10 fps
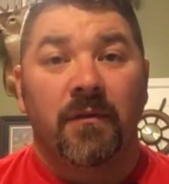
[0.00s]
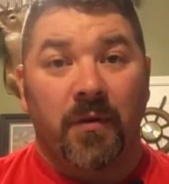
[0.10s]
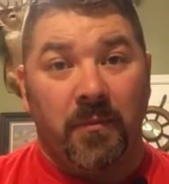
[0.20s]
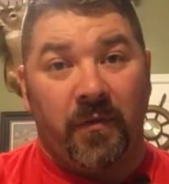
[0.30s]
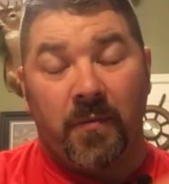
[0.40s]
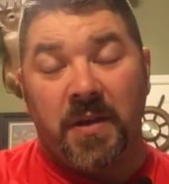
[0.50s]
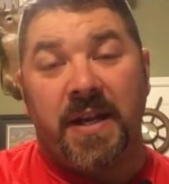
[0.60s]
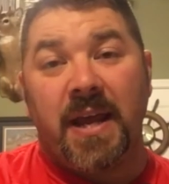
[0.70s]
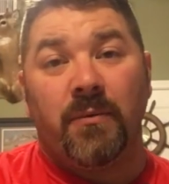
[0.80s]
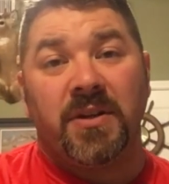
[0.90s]
From the
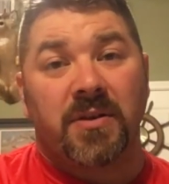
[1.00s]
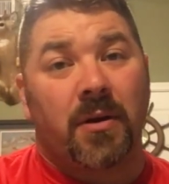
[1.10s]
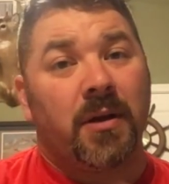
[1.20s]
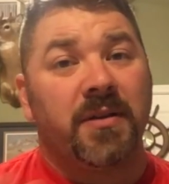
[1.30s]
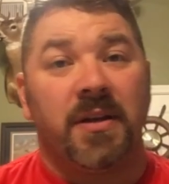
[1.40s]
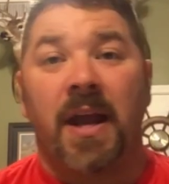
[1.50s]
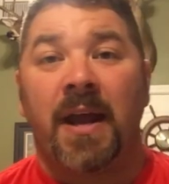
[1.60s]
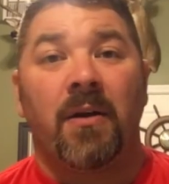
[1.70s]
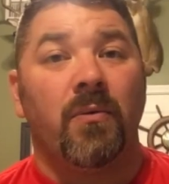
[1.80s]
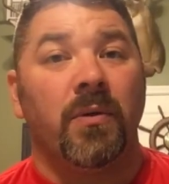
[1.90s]
day we started to now,